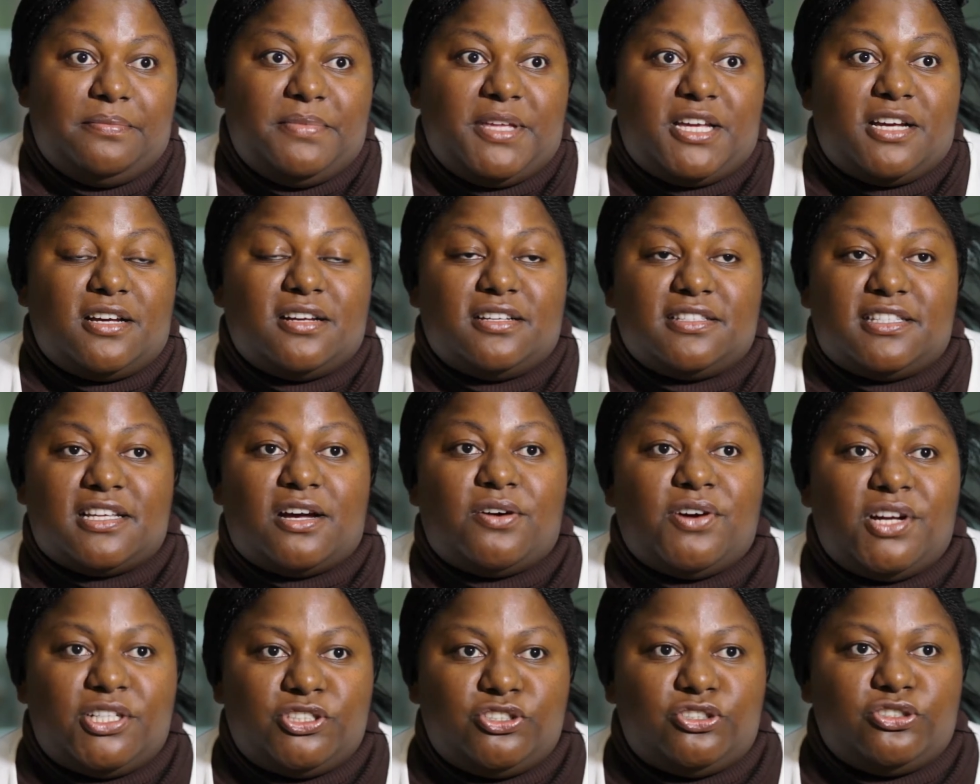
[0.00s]
because I
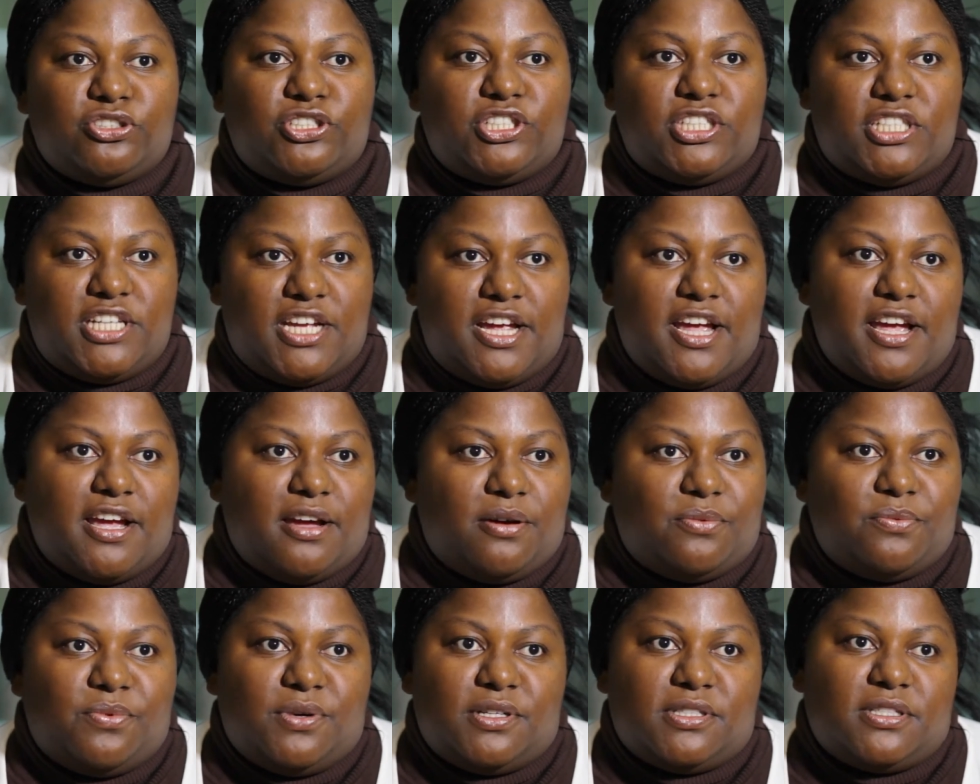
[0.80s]
want to
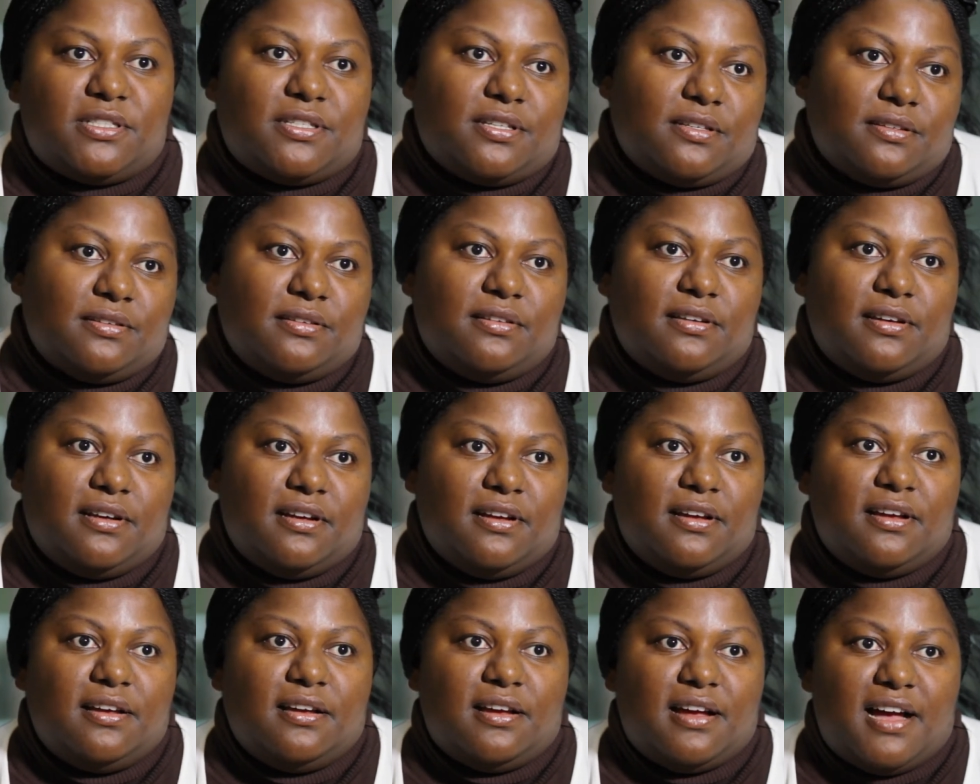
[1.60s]
share what
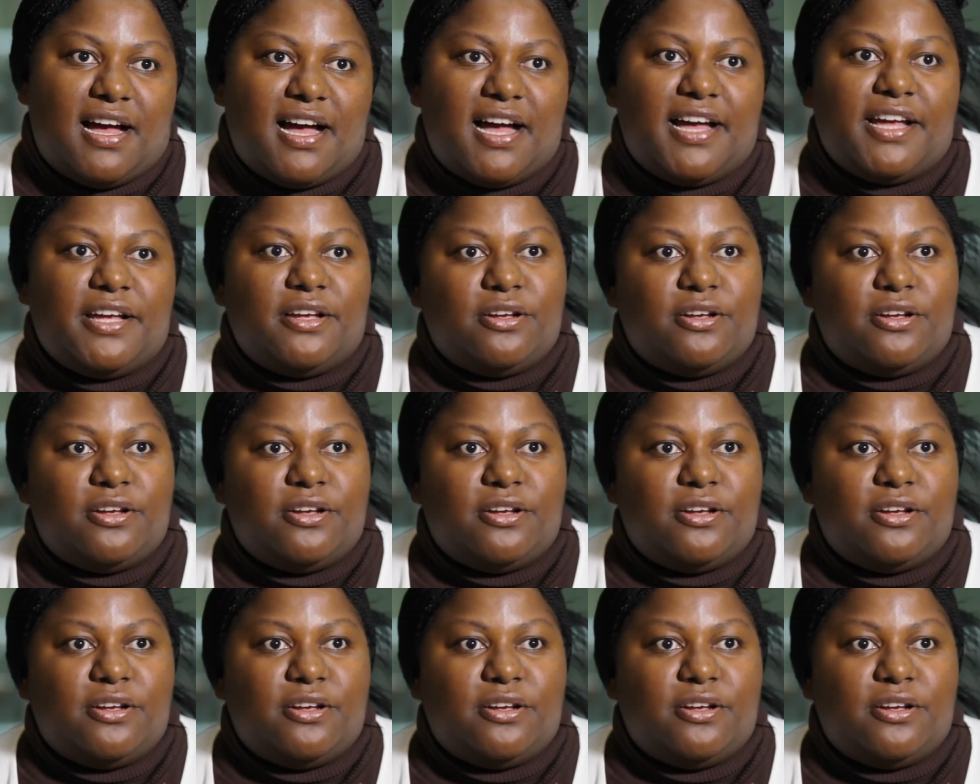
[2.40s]
I